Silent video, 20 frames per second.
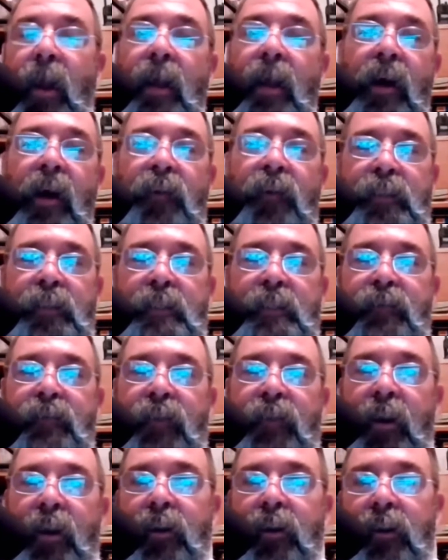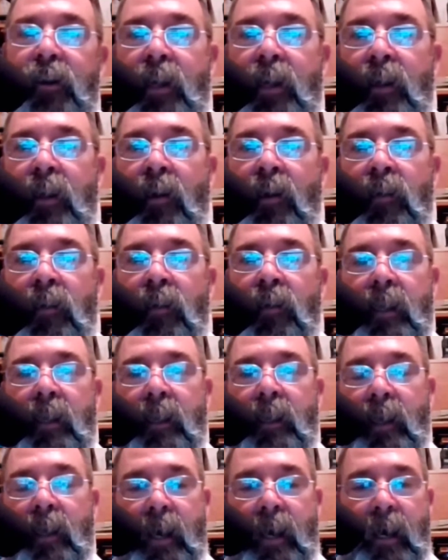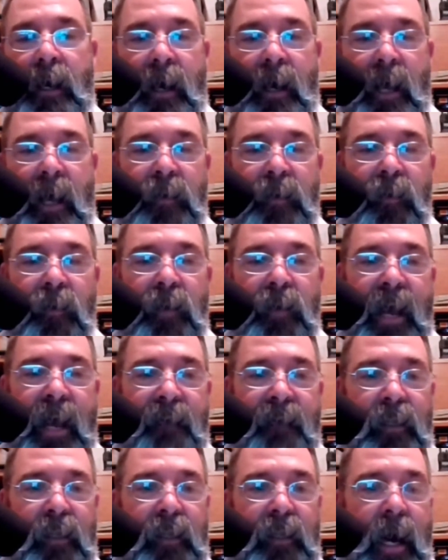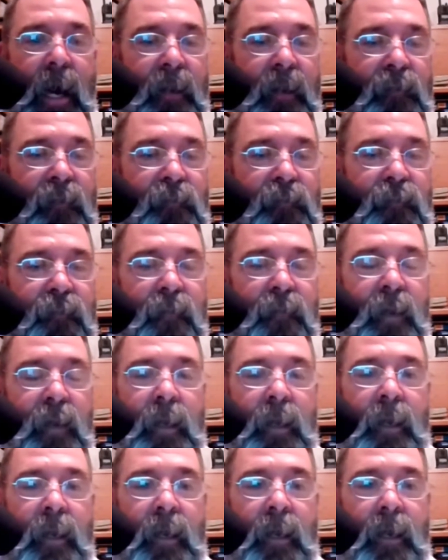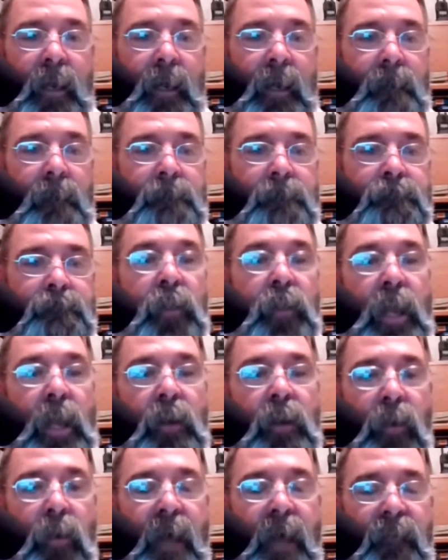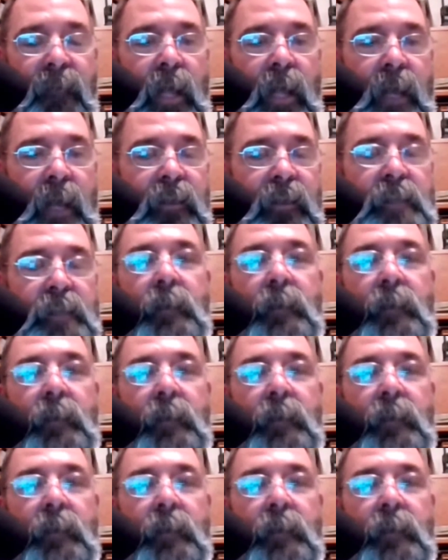the brand office is very good. They know that I don't have a lot of, or they don't have a lot of